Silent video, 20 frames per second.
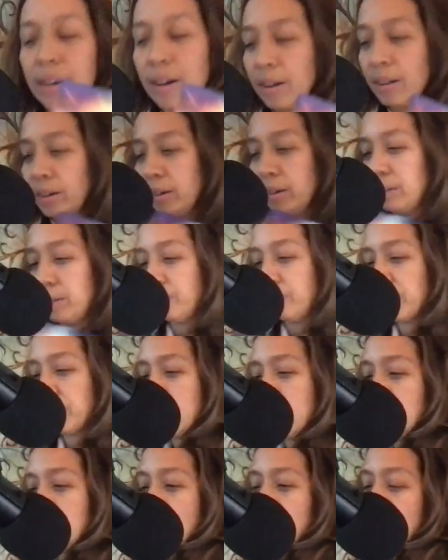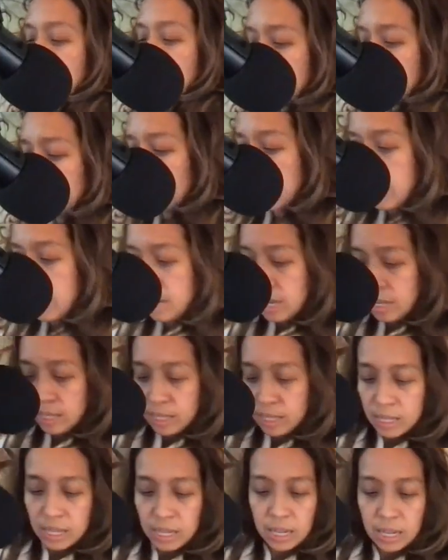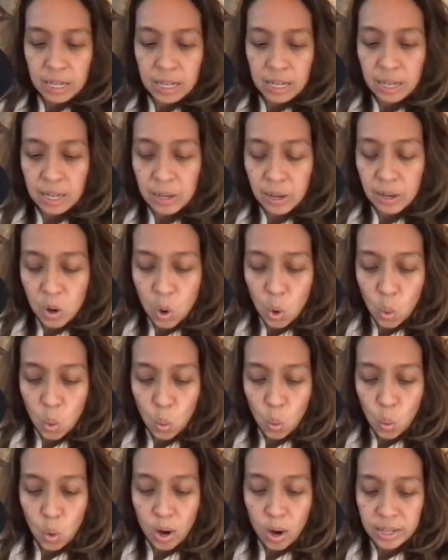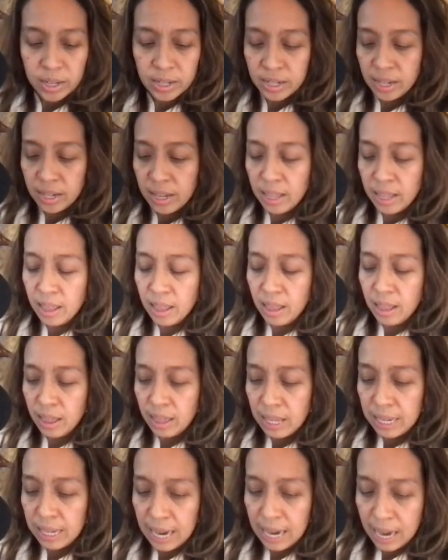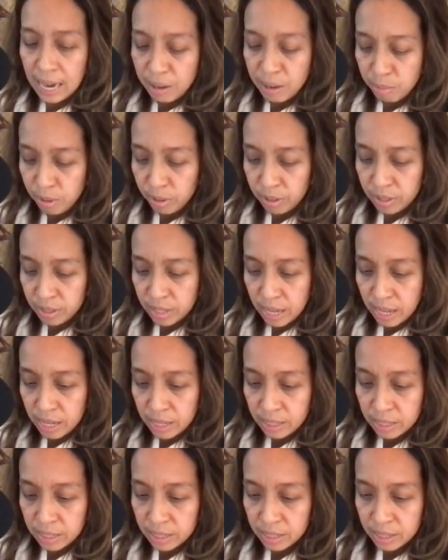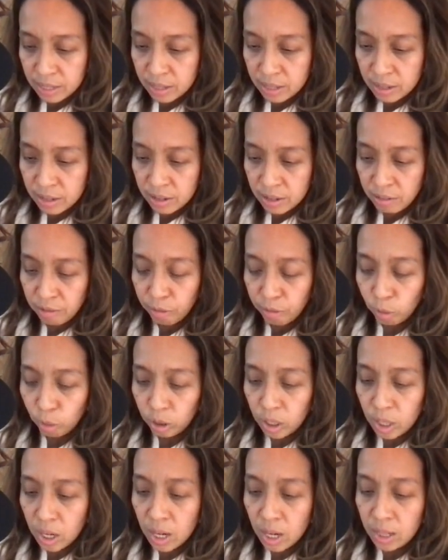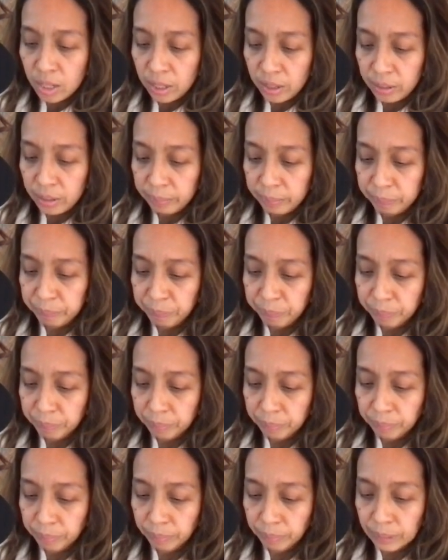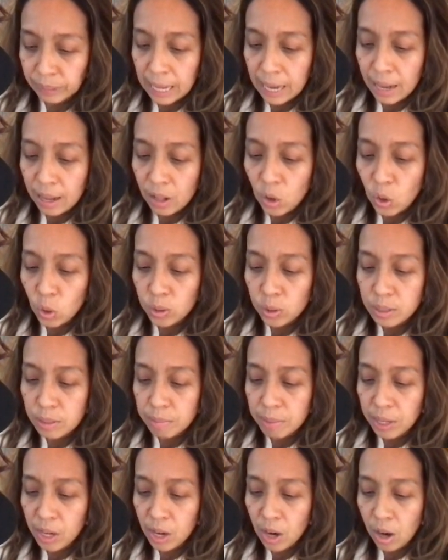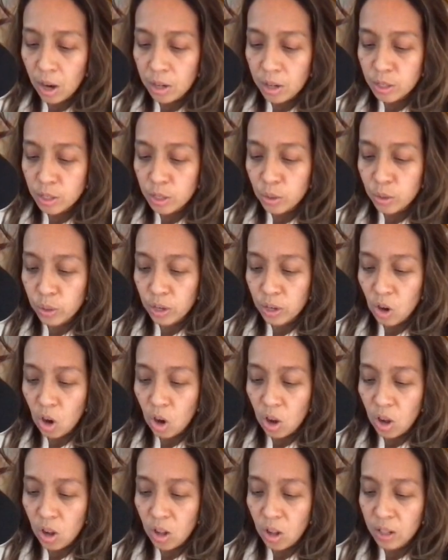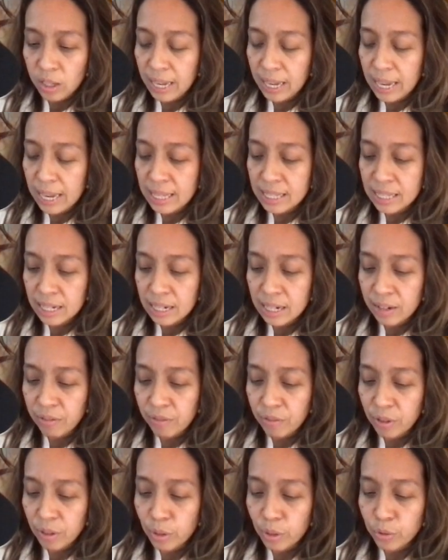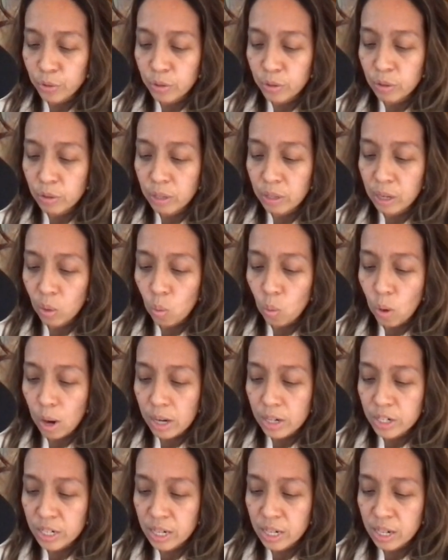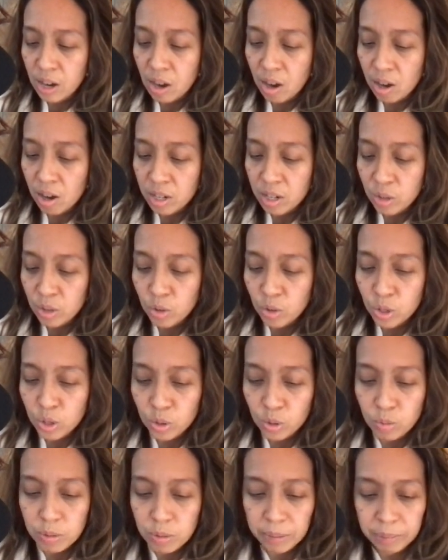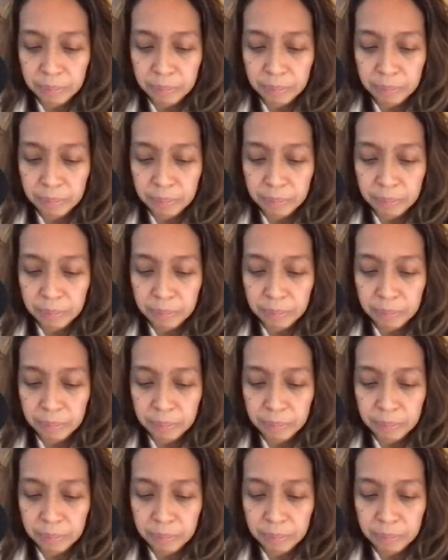color. So, let us see what the guidebook says for color. I'll hold of the card so you can all gaze at it for those of you that are watching on YouTube.